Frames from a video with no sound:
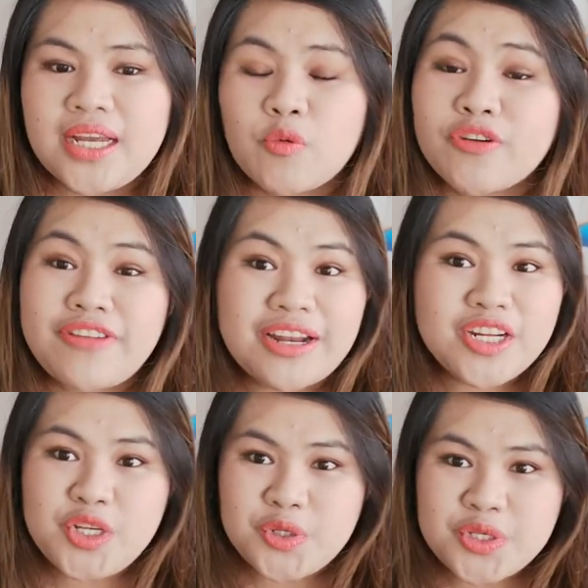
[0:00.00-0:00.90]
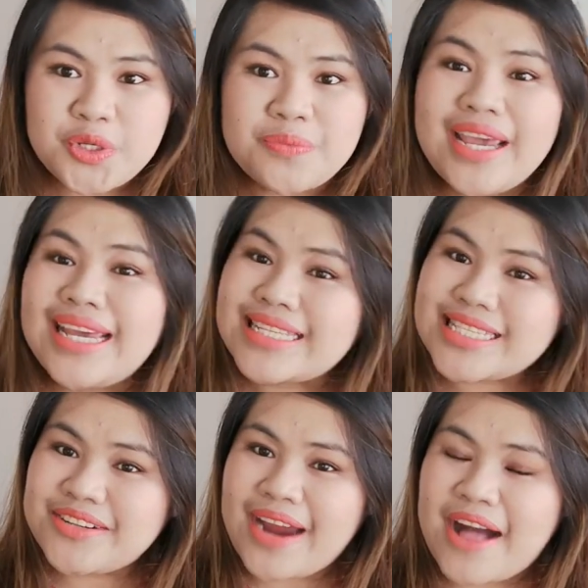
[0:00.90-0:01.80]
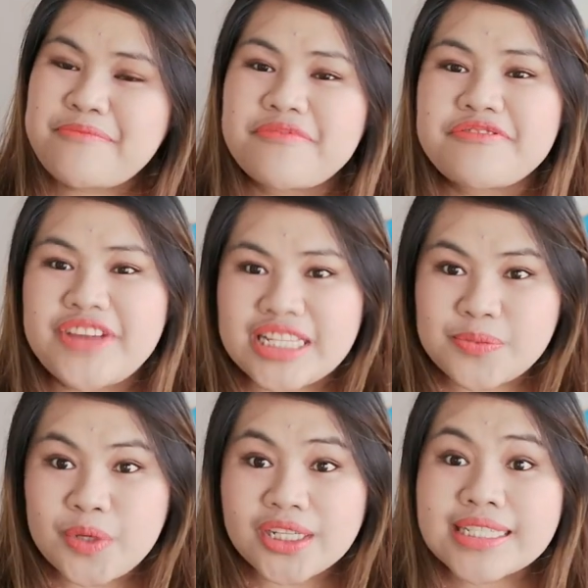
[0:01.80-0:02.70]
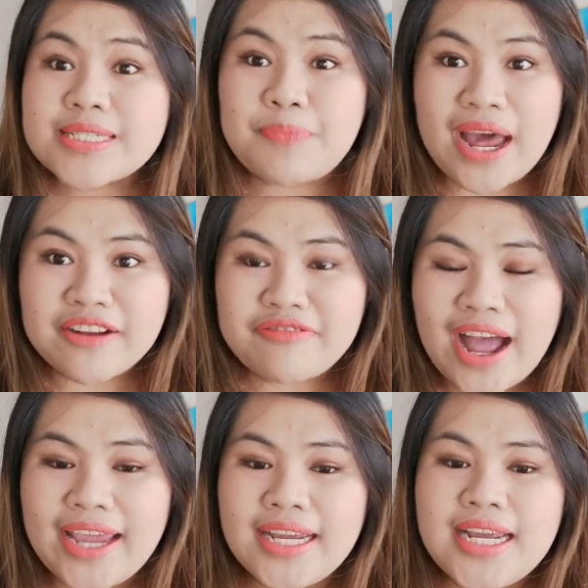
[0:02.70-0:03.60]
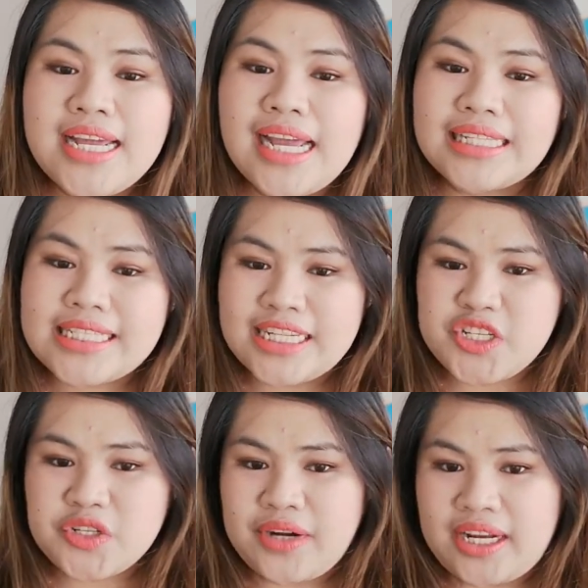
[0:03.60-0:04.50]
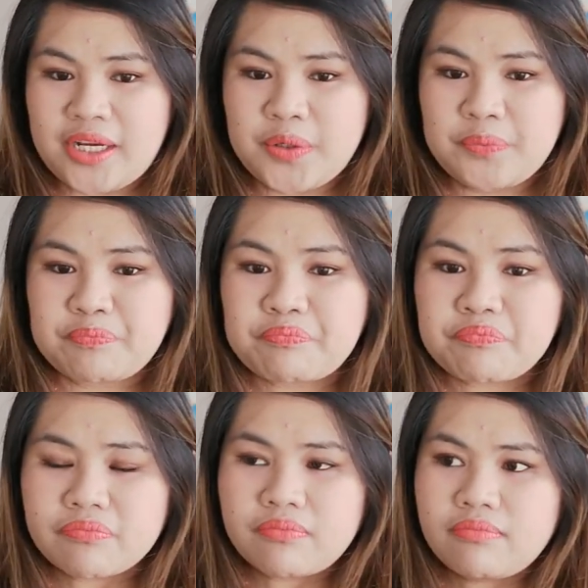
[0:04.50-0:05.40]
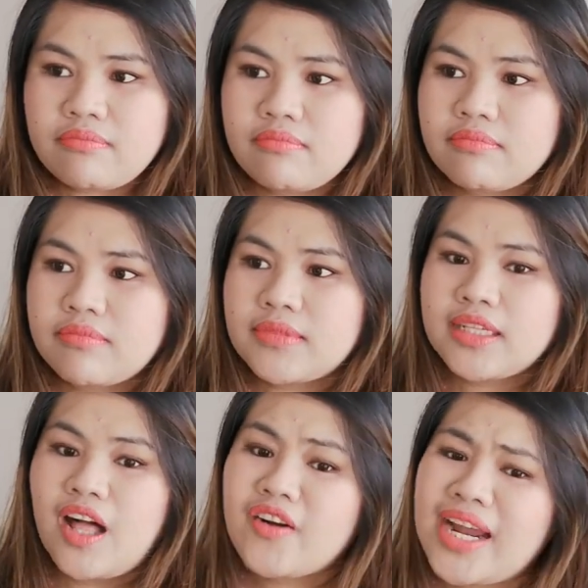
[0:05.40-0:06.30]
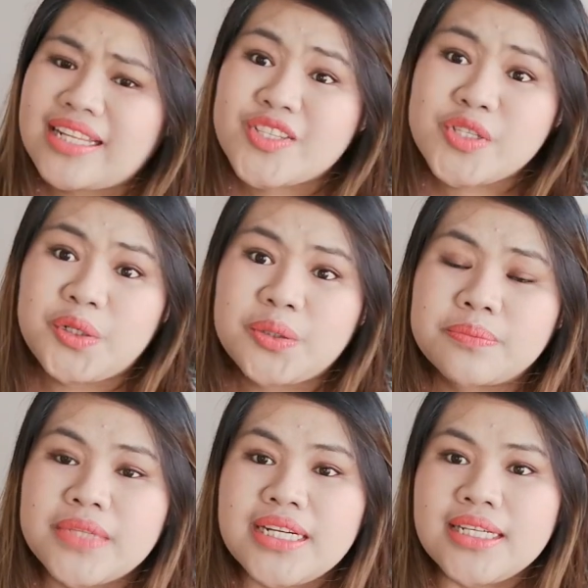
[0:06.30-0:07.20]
We're found on YouTube, Instagram, Facebook, Spotify, and Stitcher Radio. All right, so